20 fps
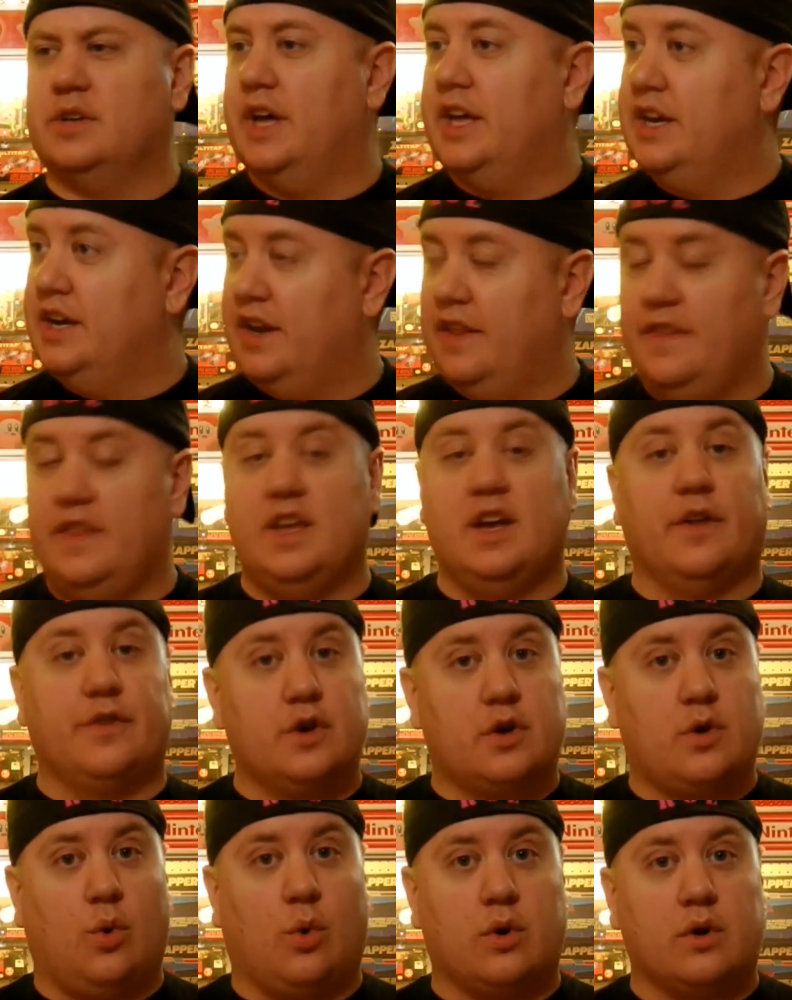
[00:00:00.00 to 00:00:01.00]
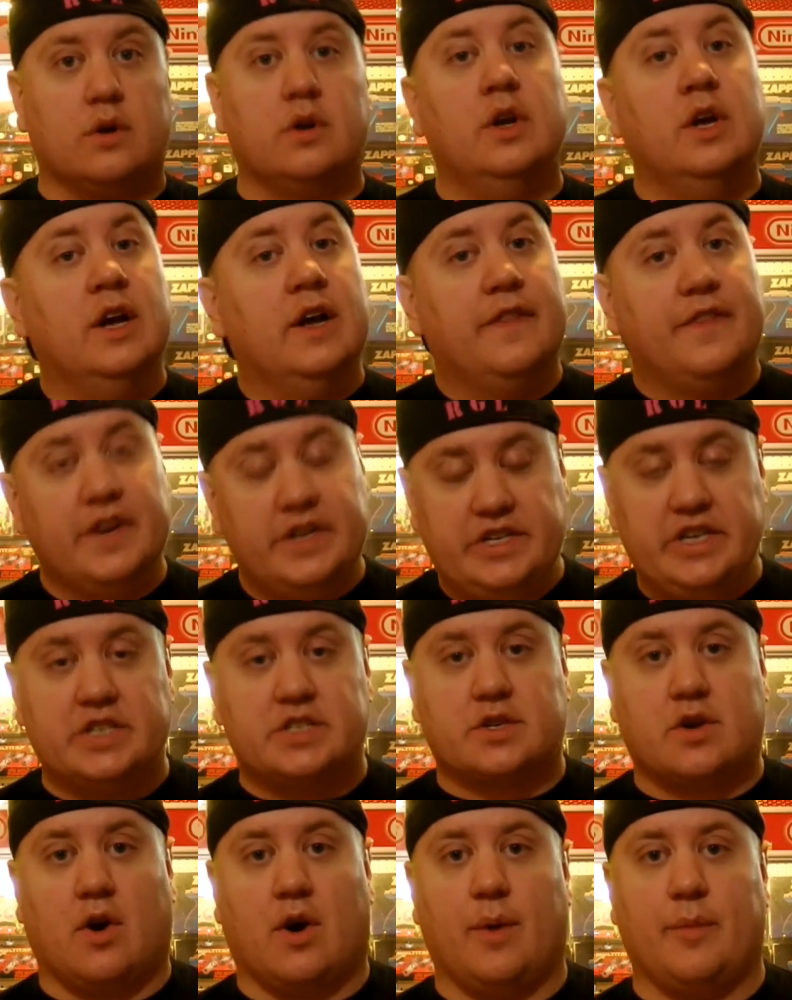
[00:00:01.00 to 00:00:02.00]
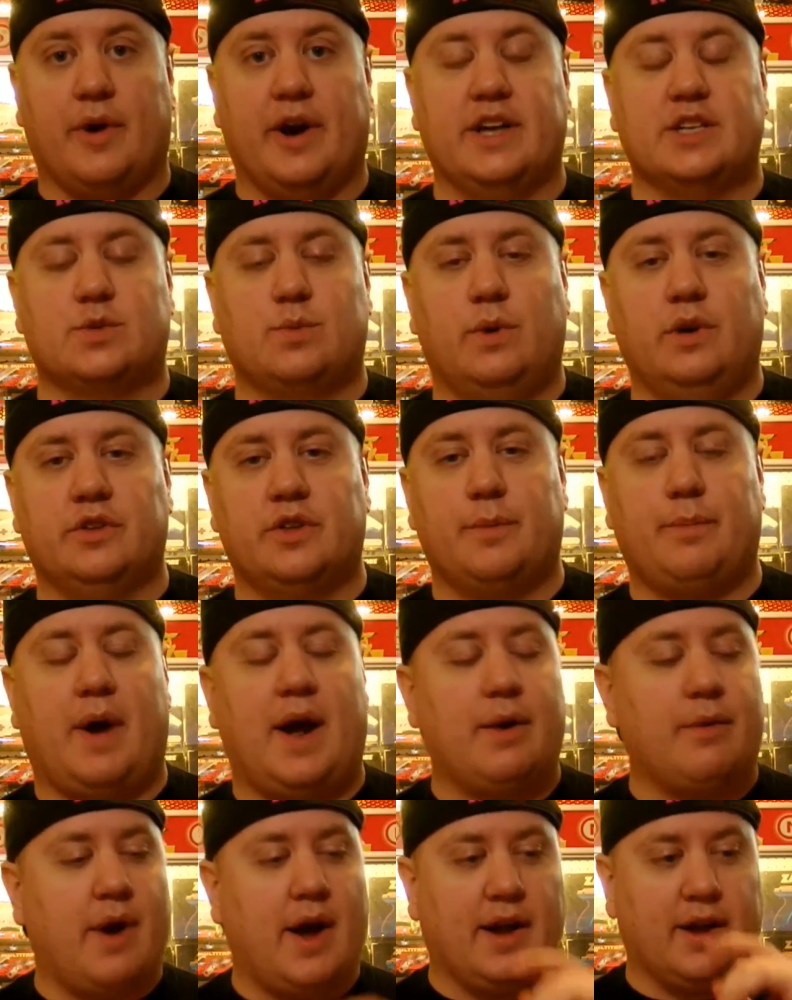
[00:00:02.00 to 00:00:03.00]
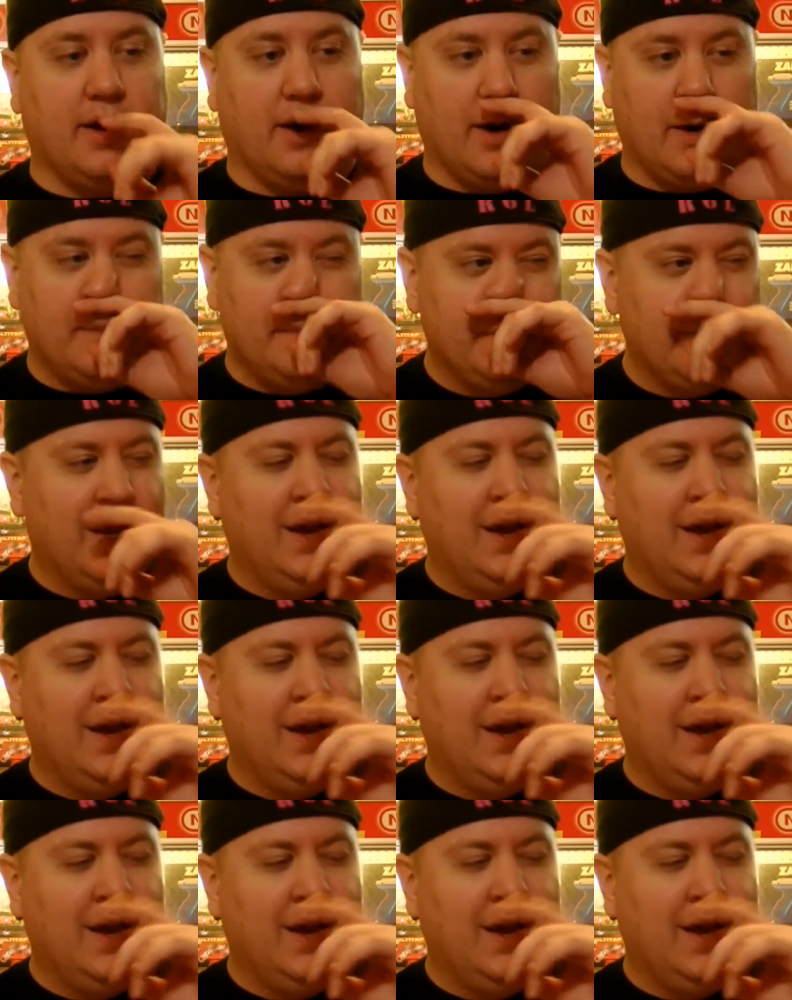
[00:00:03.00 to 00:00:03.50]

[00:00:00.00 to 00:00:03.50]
clan, and in the other corner the Disc Armor as wielded by Haggar.